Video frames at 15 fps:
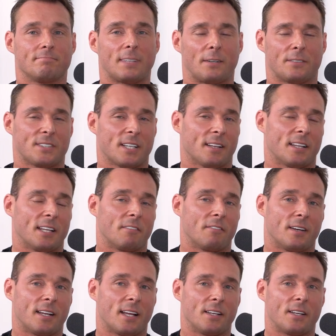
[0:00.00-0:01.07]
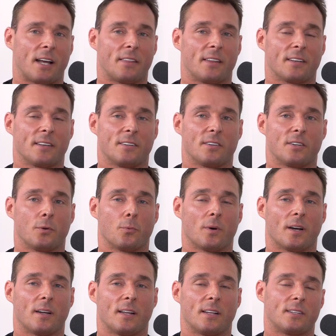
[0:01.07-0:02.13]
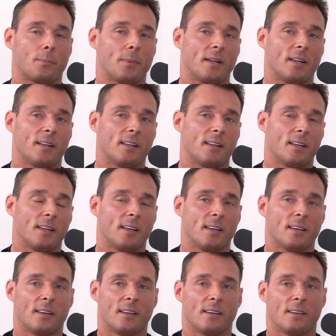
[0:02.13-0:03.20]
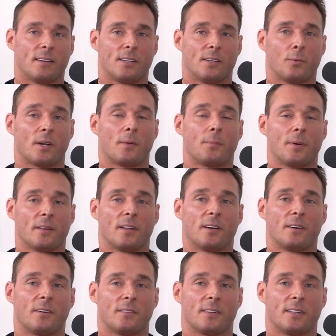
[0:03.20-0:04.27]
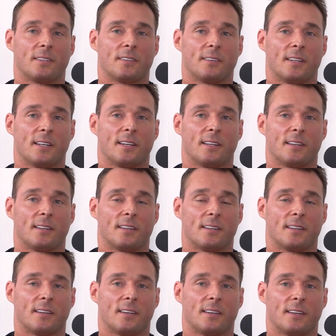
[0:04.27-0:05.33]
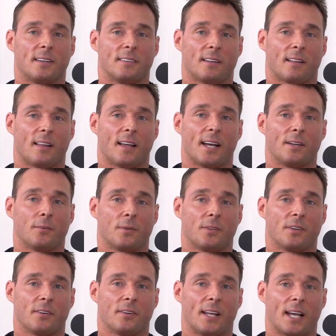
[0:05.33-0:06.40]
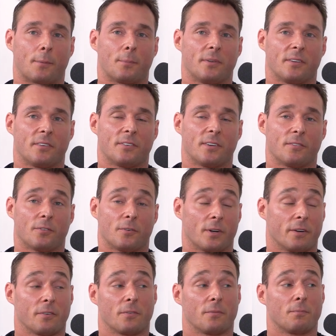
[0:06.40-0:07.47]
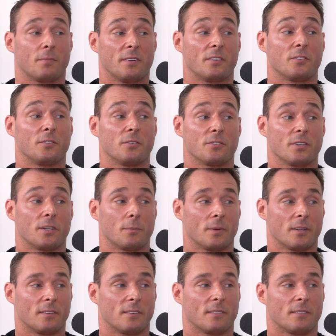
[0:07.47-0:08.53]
would say leave it. I think you want a pillow that is aligned with your neck position for whatever position you sleep in.